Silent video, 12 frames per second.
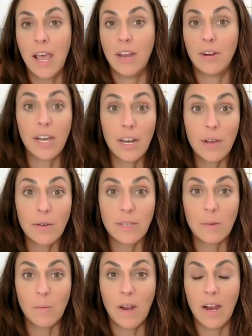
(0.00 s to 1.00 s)
and you're gonna go
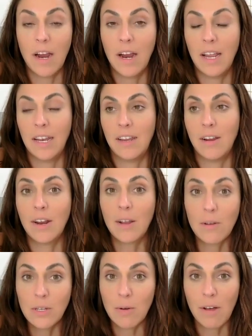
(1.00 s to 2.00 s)
somewhere, and you're
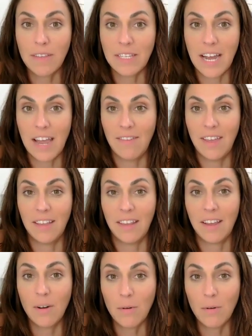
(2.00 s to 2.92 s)
gonna go do all this diving, and like,